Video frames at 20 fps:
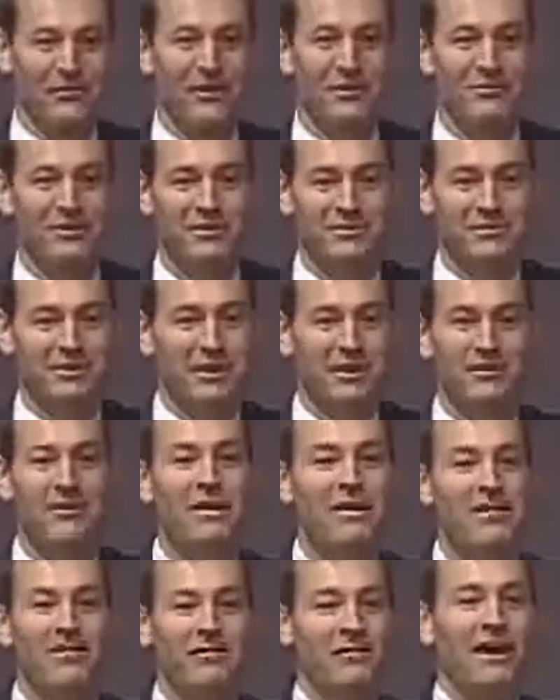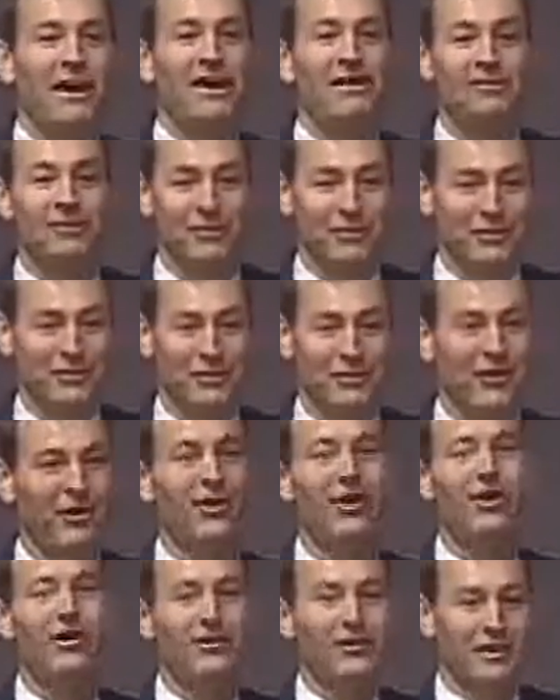If I'm going to say 5-year
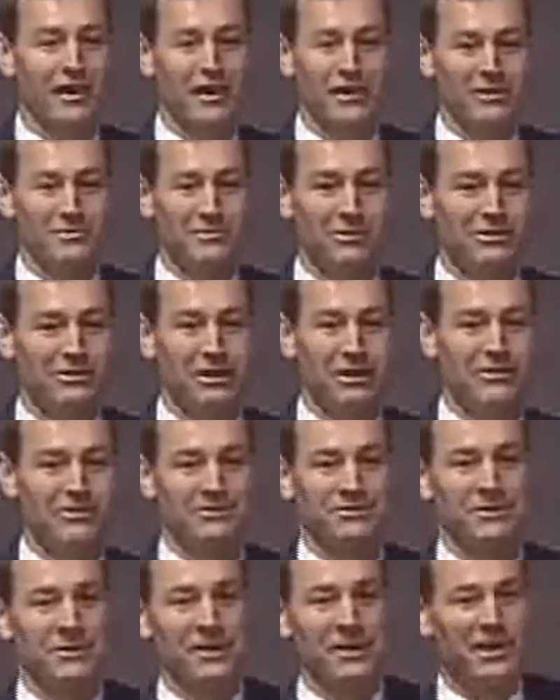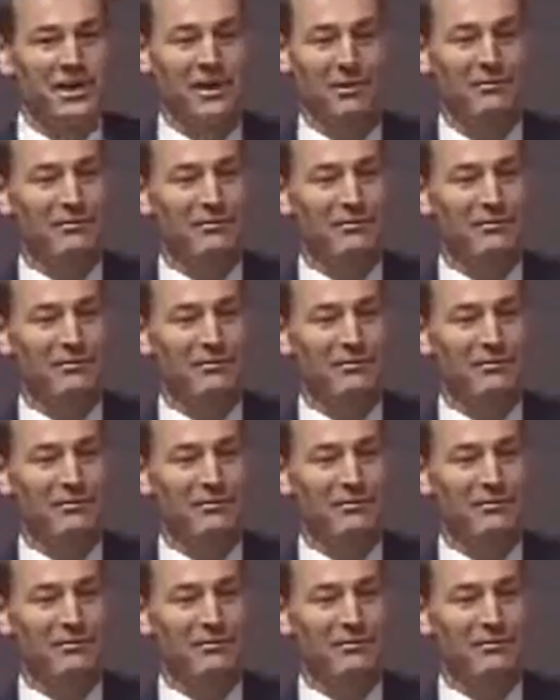all-cause mortality, so I'm